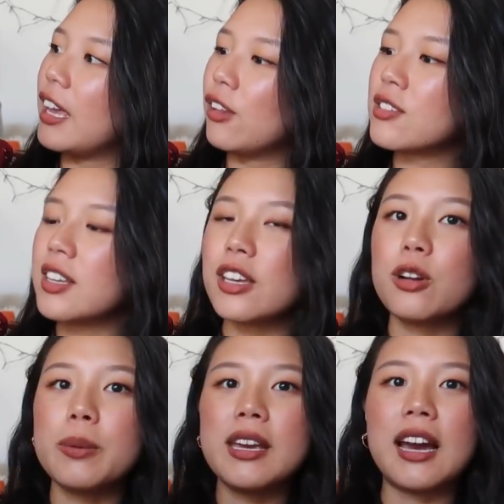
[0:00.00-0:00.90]
it looks like
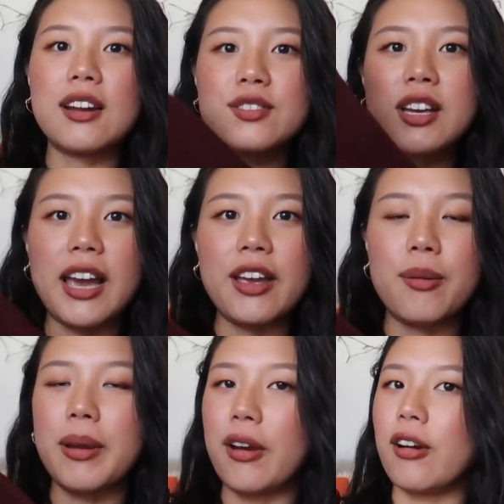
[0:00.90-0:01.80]
it'll be kind of tight
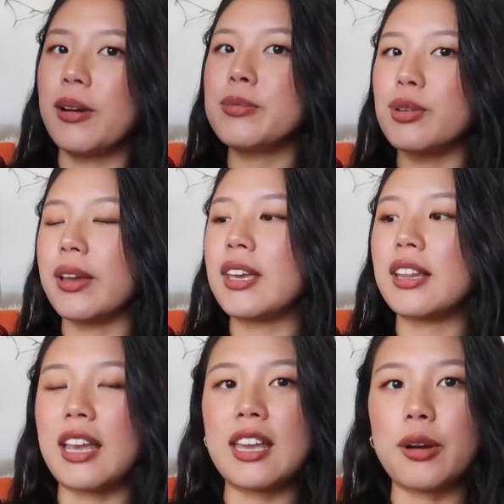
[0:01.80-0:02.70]
on my arm so I
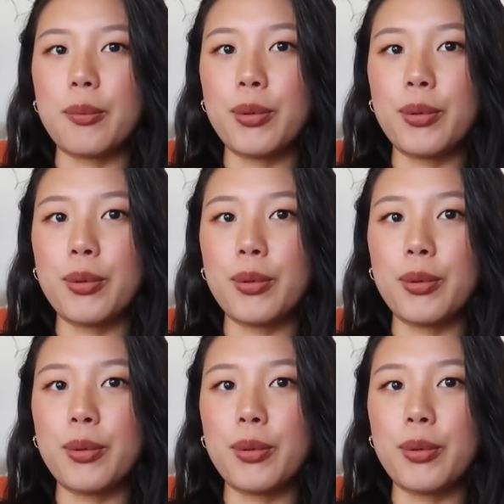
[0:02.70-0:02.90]
can like